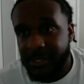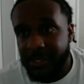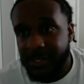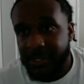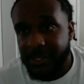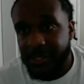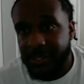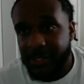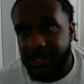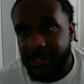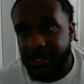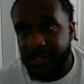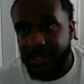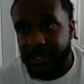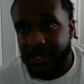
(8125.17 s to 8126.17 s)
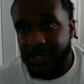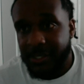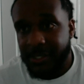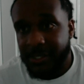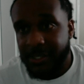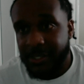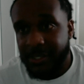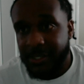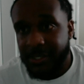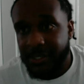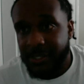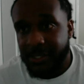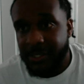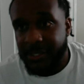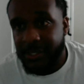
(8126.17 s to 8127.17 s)
I love you guys, man.
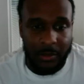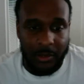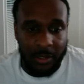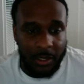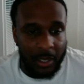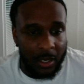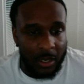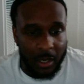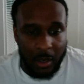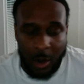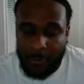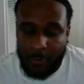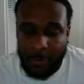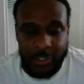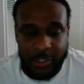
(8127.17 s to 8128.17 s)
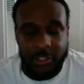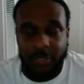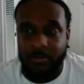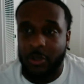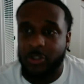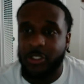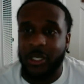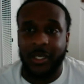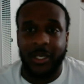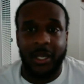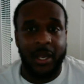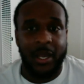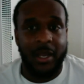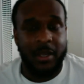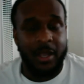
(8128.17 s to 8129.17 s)
All praise to the Most High God.
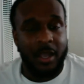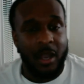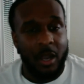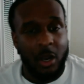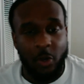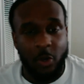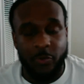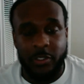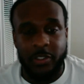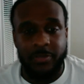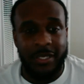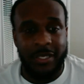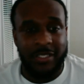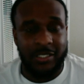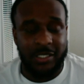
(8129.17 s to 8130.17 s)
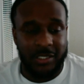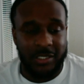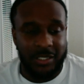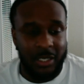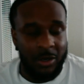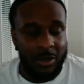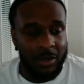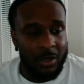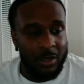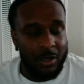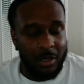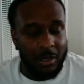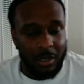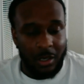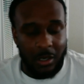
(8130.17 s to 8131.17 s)
I hope this message gets out
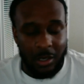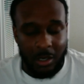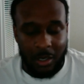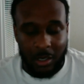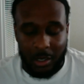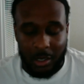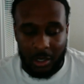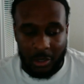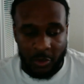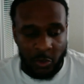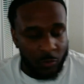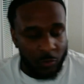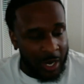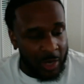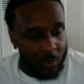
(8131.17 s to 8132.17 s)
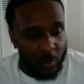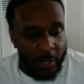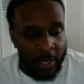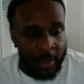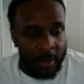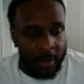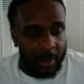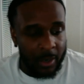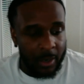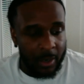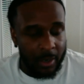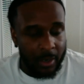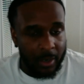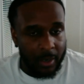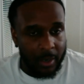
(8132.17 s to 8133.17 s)
the right way.
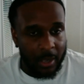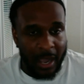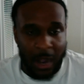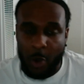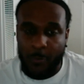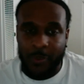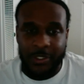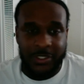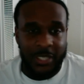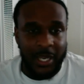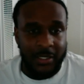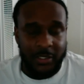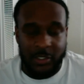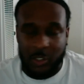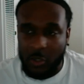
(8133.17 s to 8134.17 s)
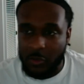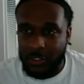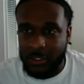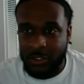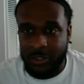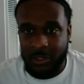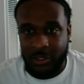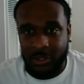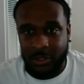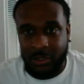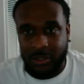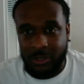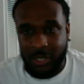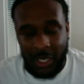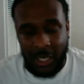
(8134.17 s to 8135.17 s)
I hope it's not insulting.
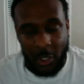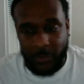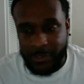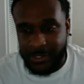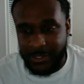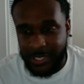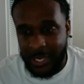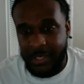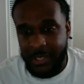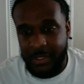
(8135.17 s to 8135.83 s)
I hope it's not